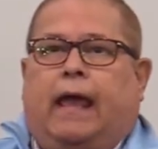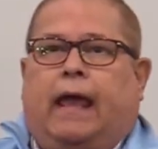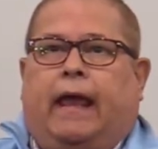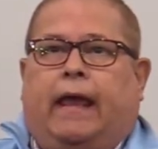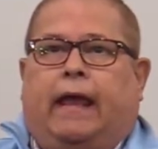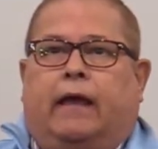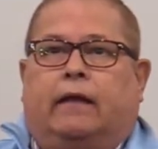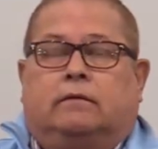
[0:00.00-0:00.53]

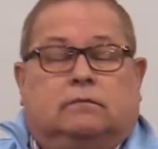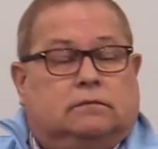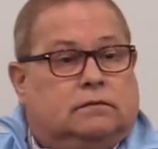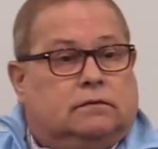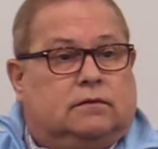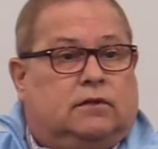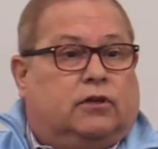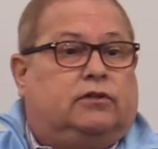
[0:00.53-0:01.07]
and
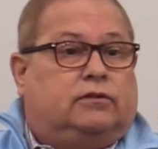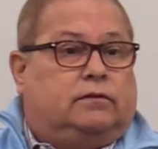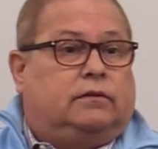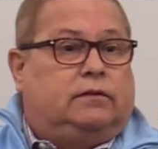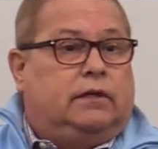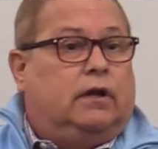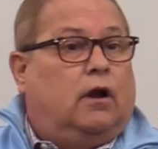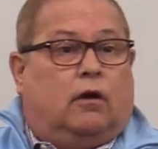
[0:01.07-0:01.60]
the
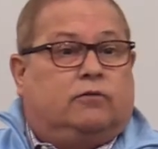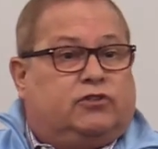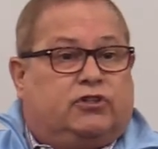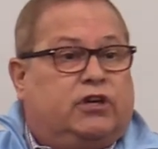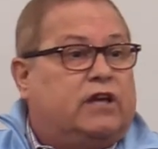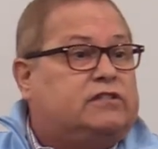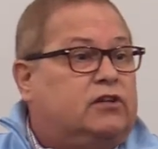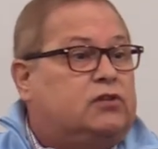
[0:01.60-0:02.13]
you know
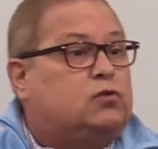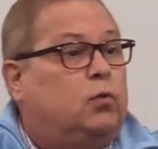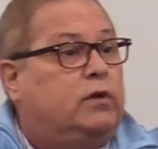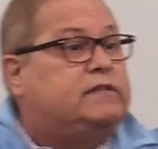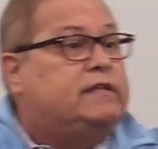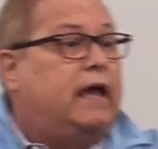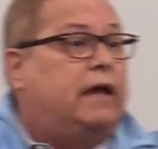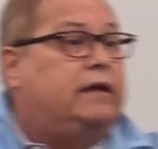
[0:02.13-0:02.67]
justice
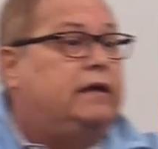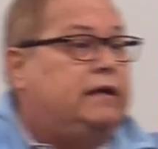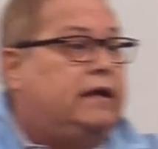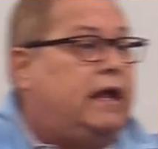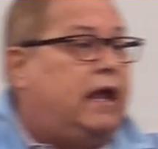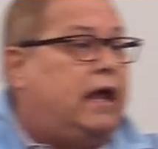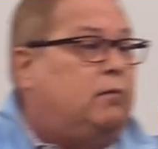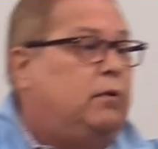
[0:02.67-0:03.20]
wins out in
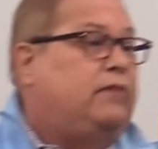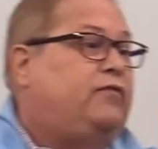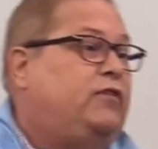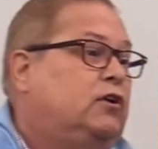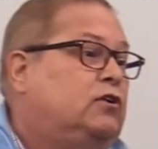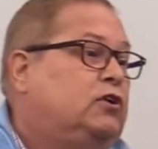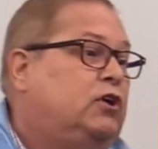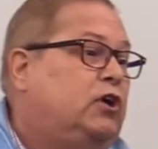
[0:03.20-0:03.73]
the end. We
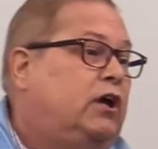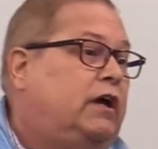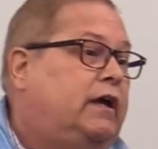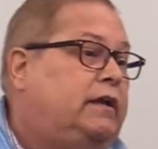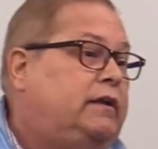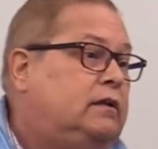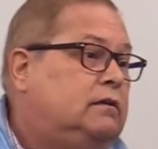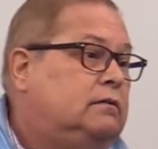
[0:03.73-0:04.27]
feel
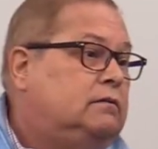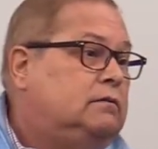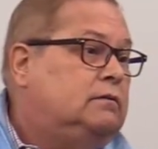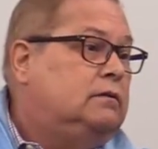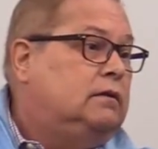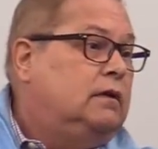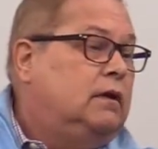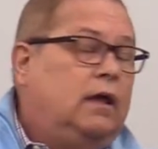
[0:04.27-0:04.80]
good.
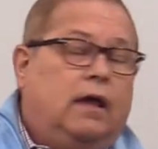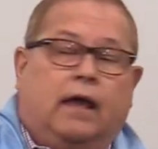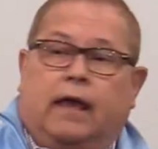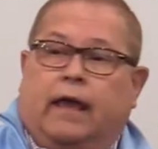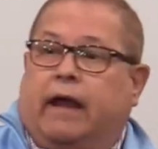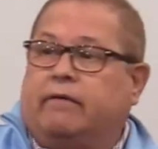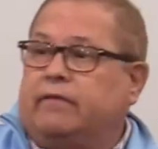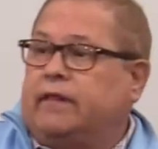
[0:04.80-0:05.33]

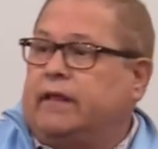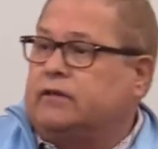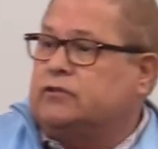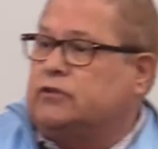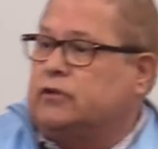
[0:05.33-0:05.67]
Everything's